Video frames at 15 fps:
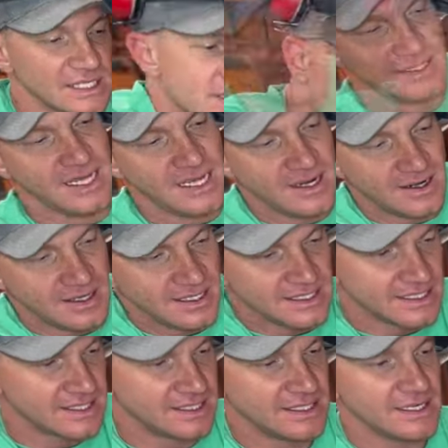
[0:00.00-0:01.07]
So that area is
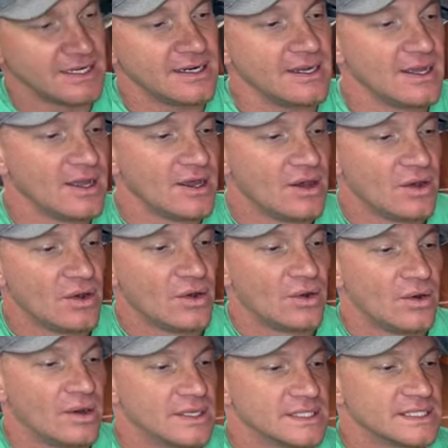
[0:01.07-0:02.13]
clear.
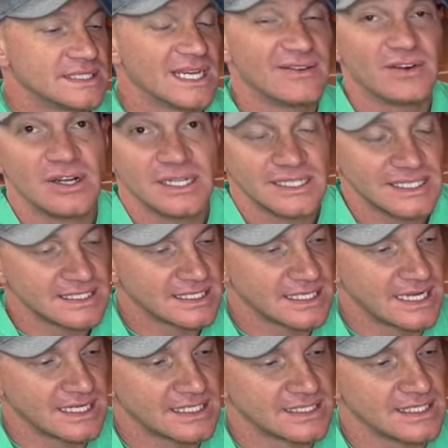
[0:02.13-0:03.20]
Since I've already
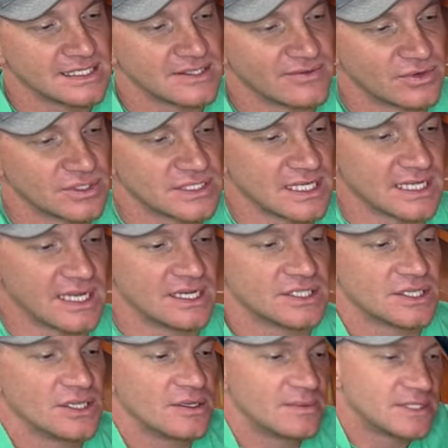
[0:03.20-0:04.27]
disconnected this, unfortunately I can't
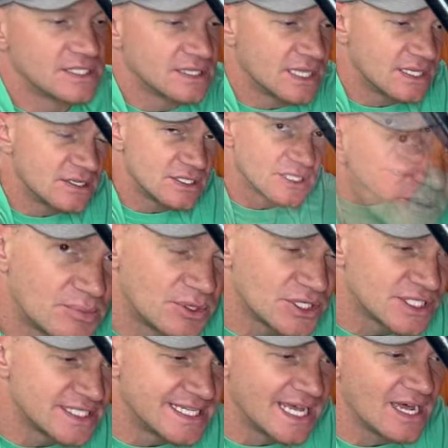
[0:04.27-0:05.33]
show you, but then you just
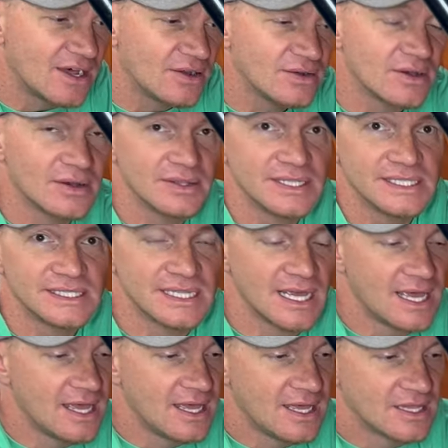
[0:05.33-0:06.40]
push down on this,
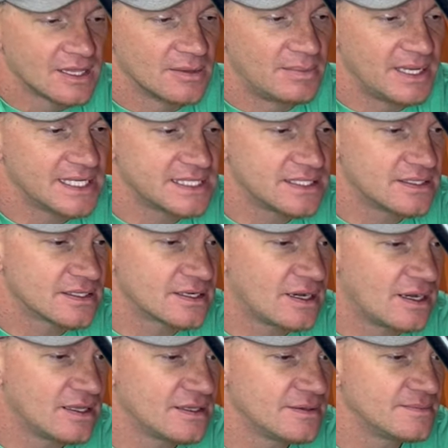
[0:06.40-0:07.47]
the base of your
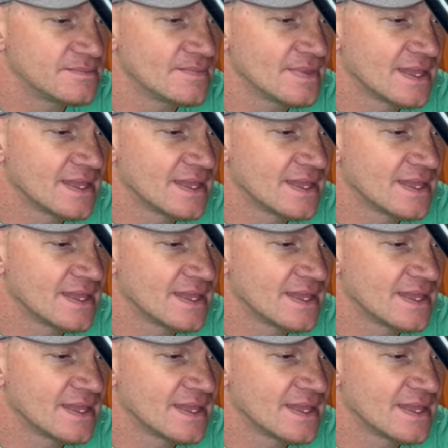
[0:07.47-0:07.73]
column,